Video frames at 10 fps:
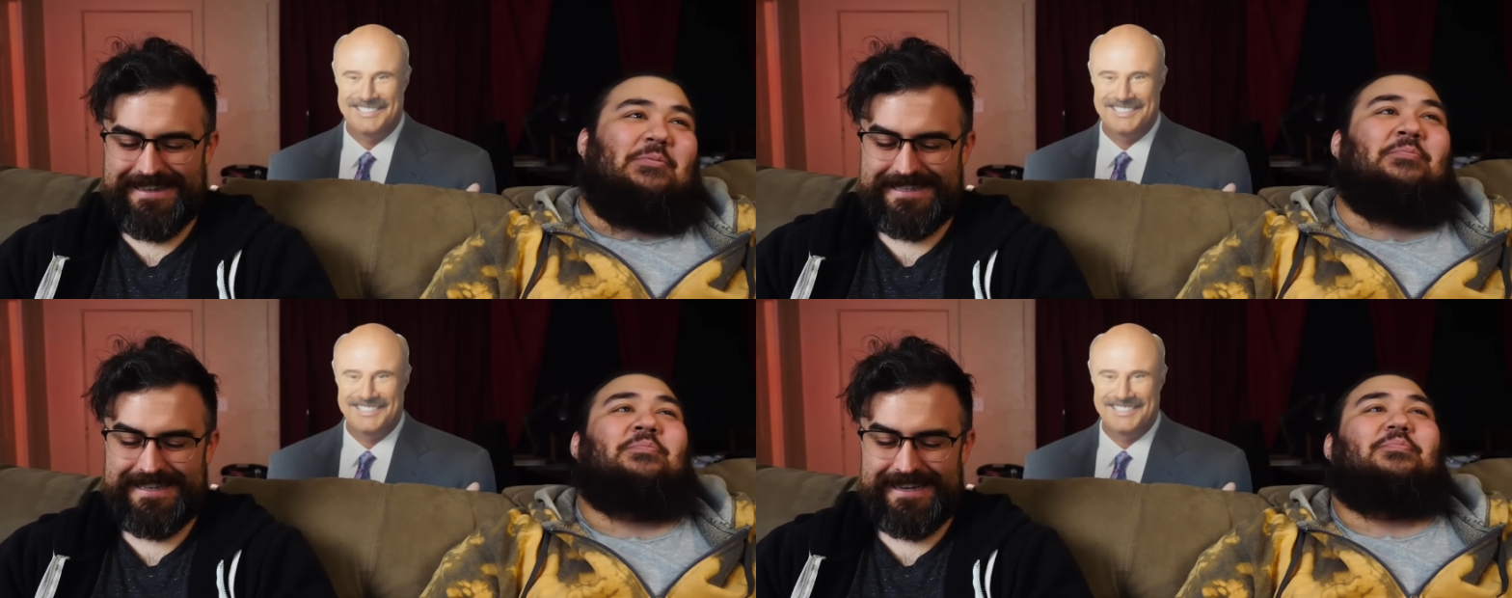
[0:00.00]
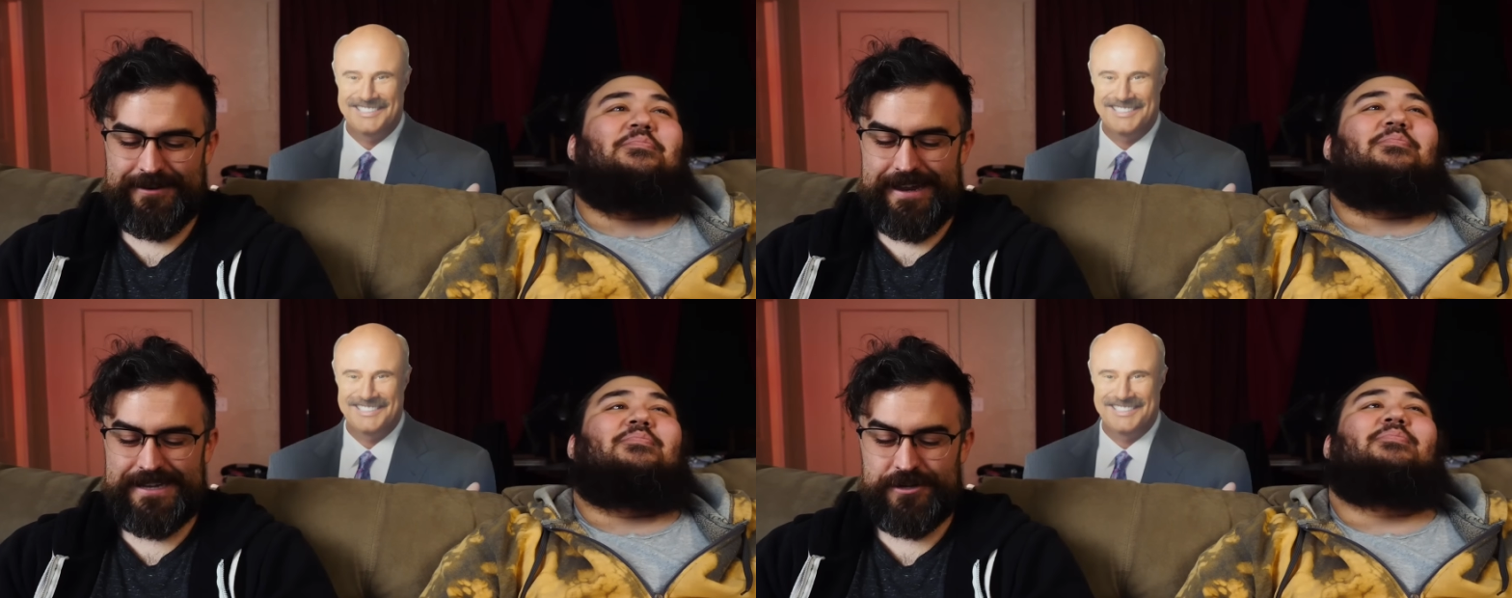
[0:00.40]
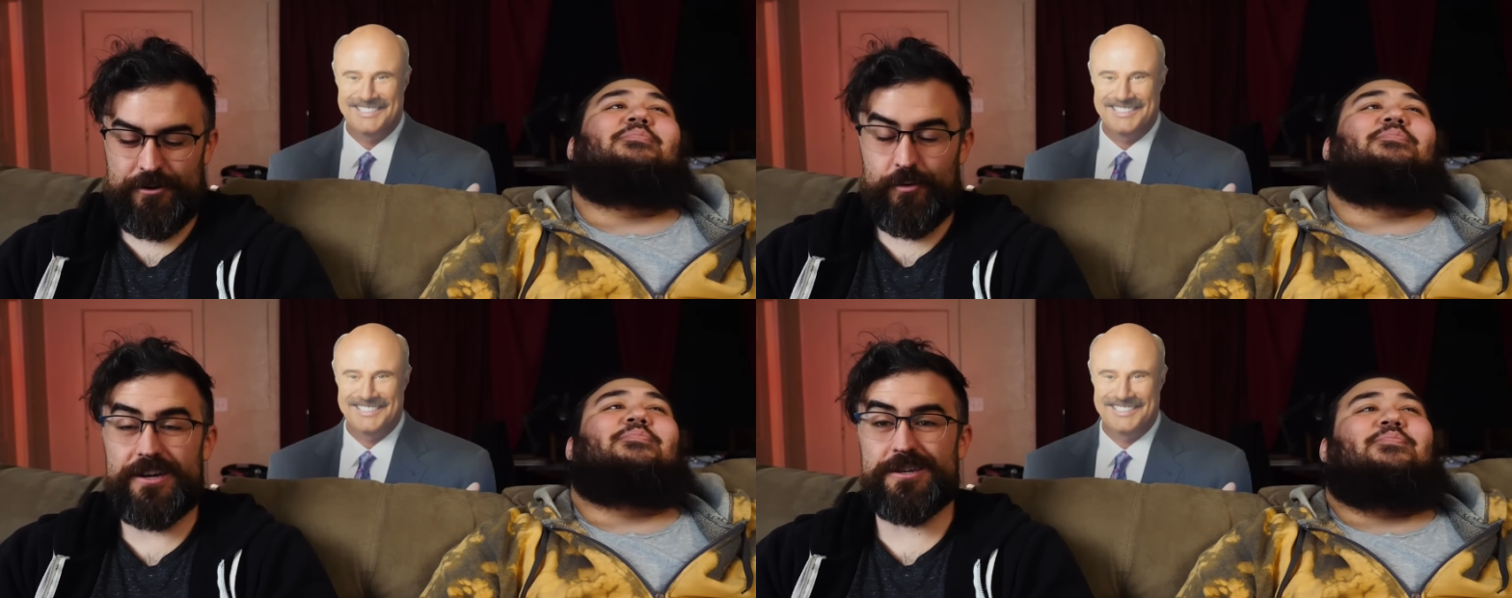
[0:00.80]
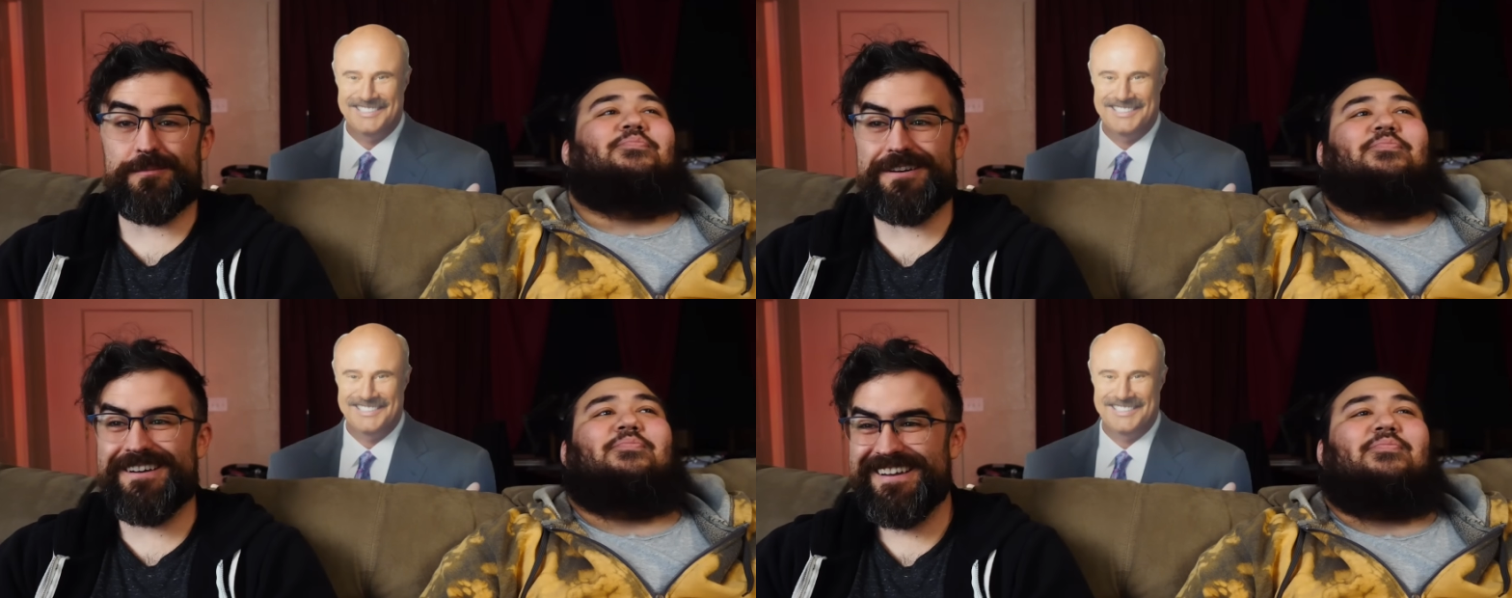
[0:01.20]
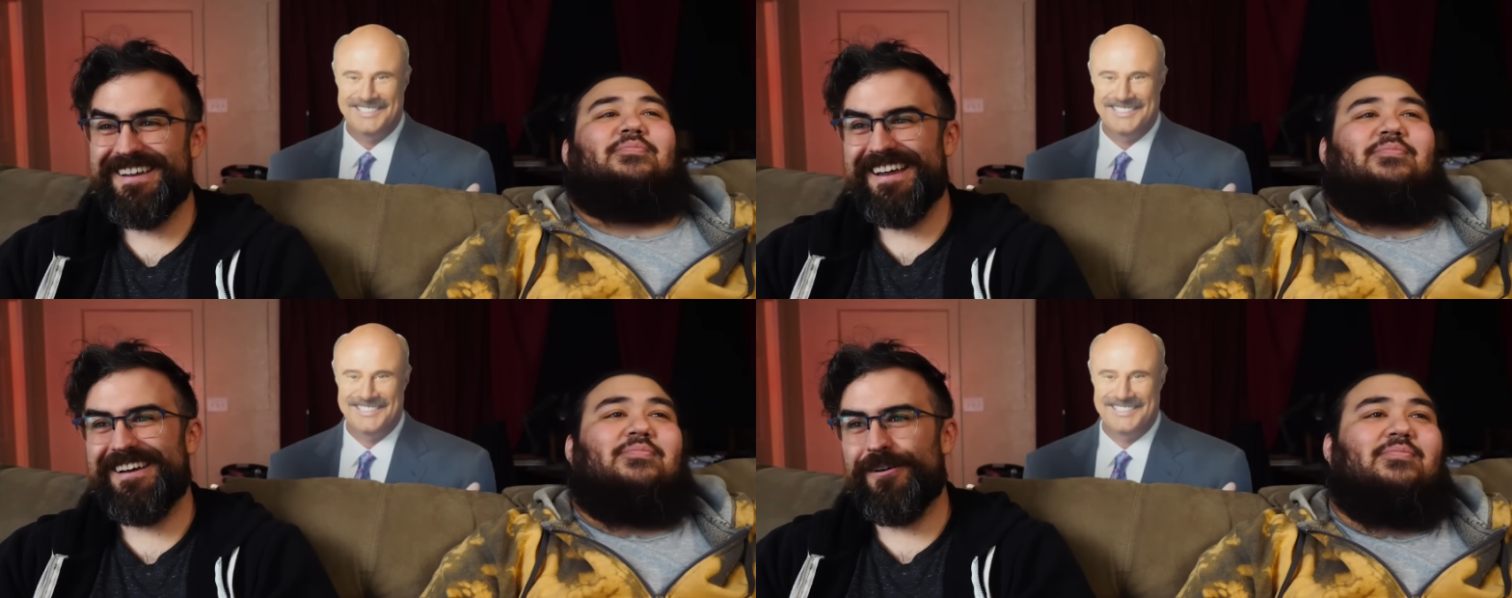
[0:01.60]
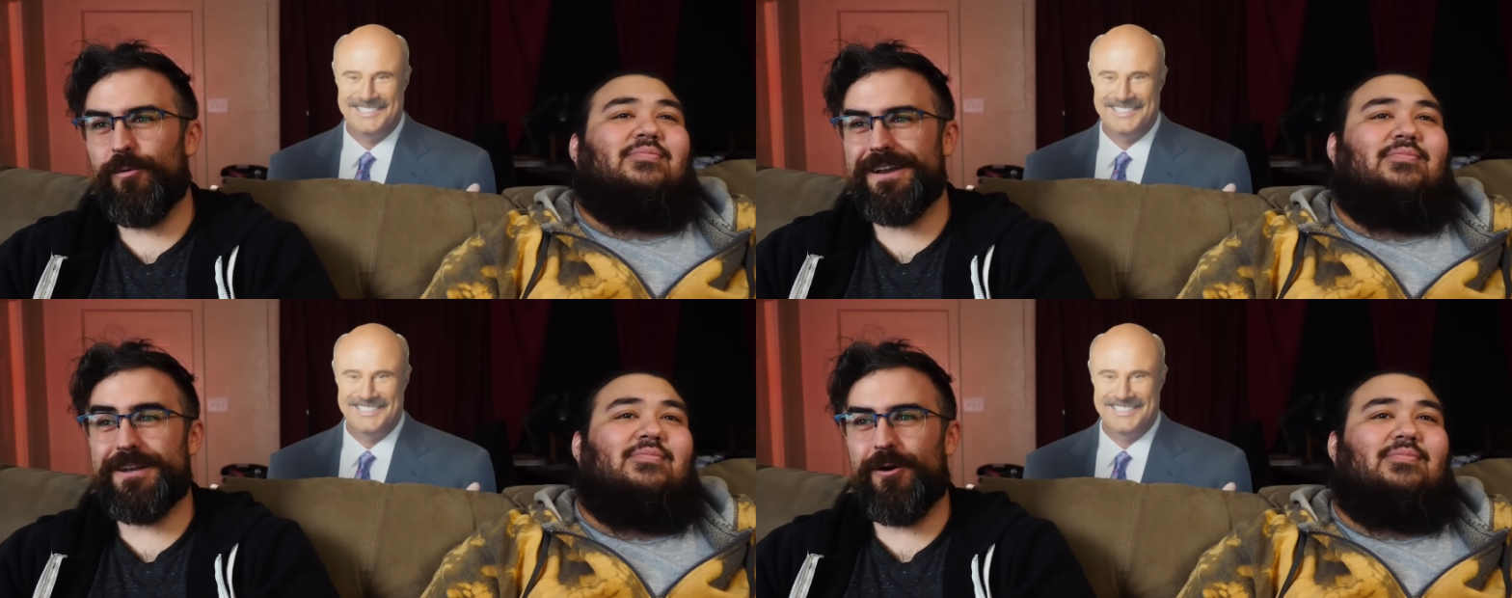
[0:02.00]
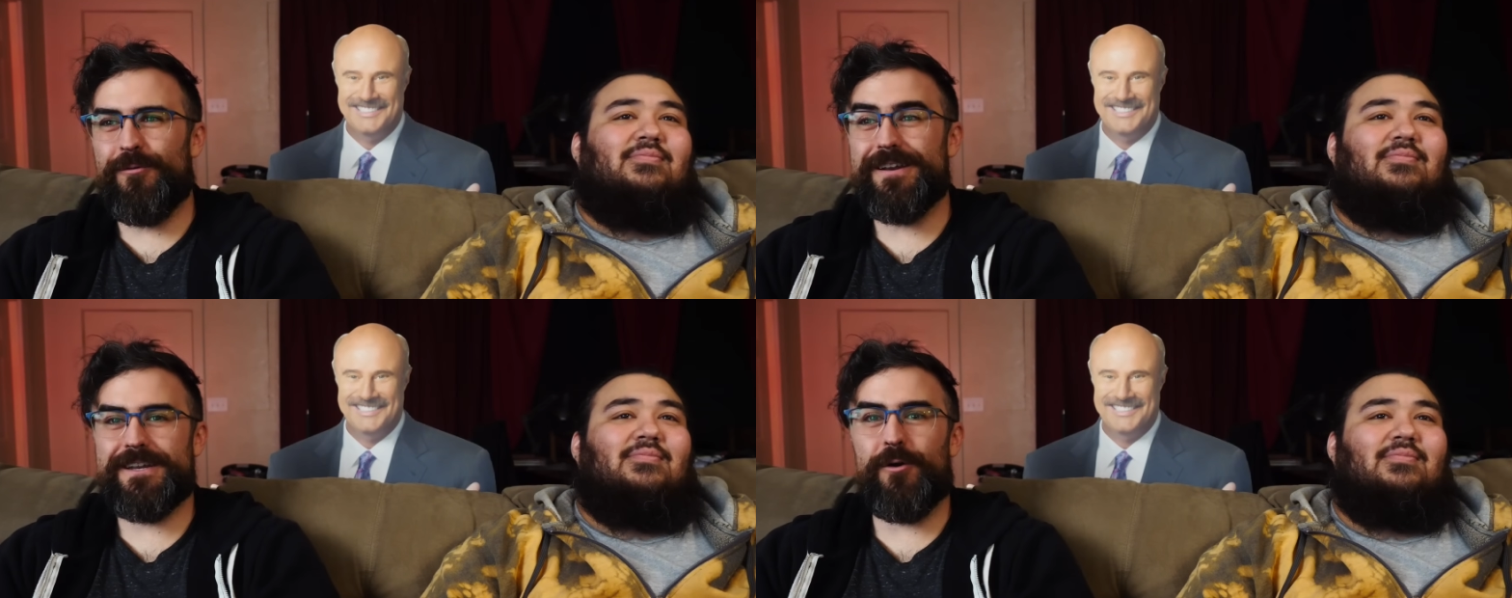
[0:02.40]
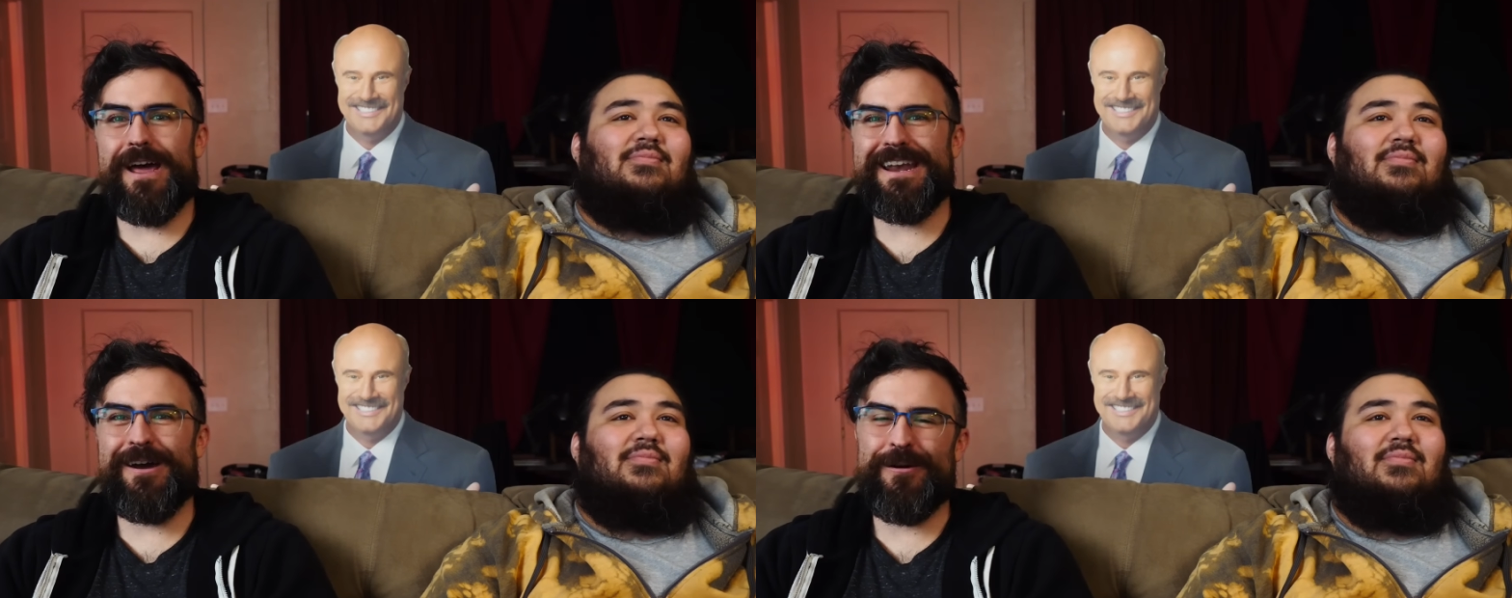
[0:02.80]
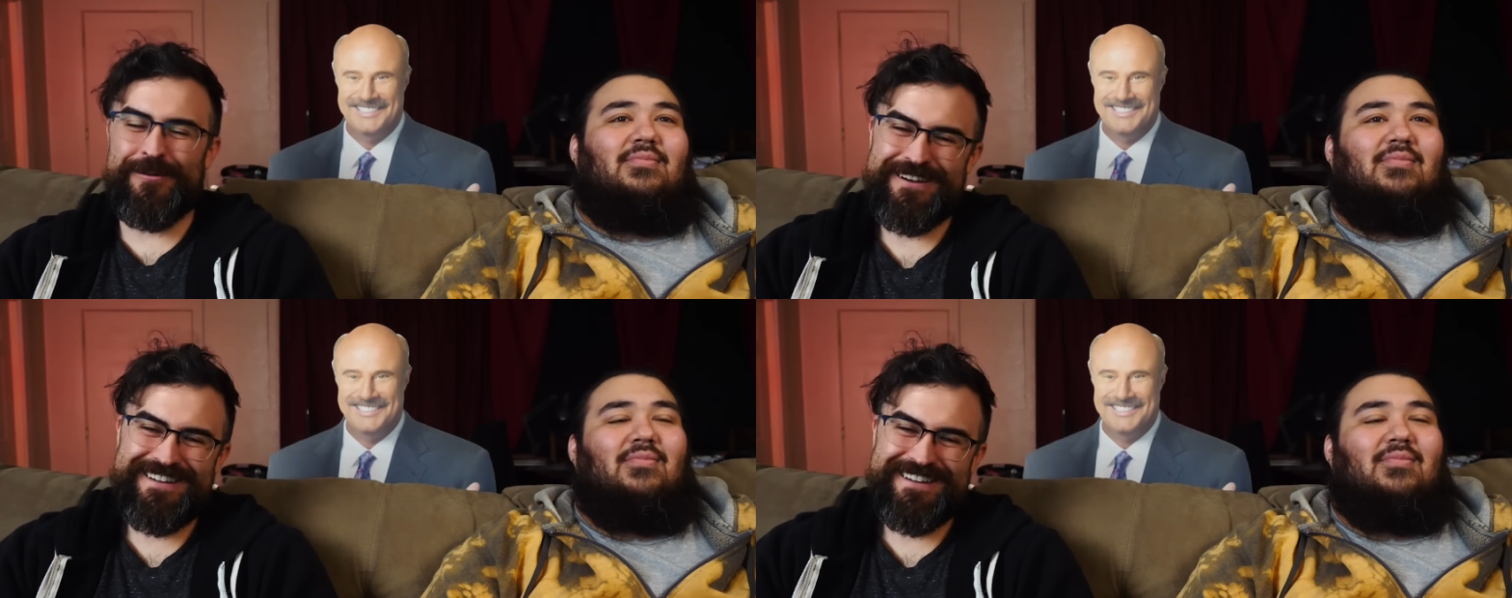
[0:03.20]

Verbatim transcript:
Speaker 1: He's like, dude, I ask you a question, bro. What don't what don't I know?